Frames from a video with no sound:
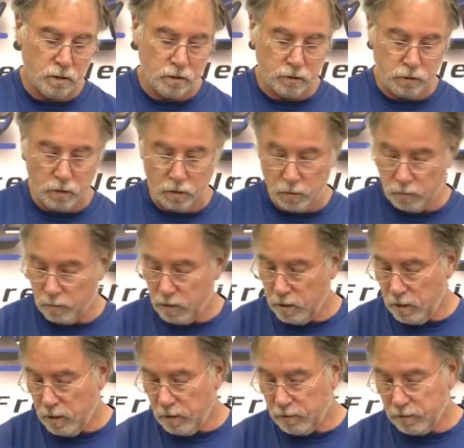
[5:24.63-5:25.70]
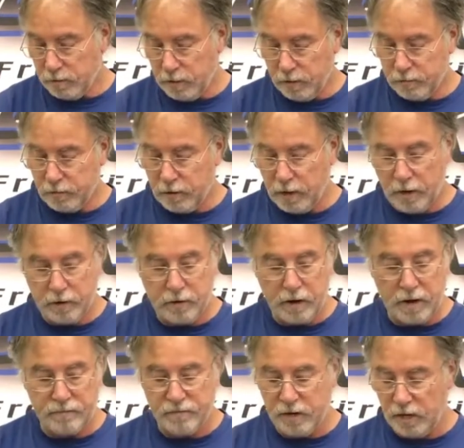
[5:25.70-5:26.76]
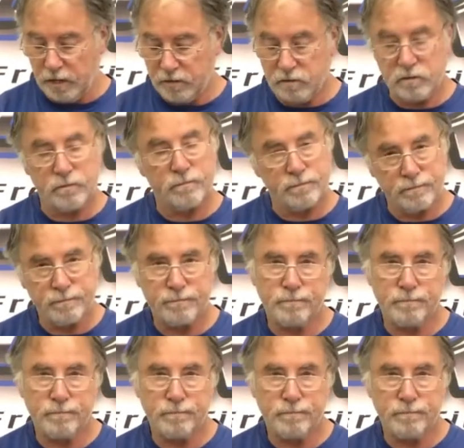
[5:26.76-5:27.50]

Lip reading: So these are aircraft nuts.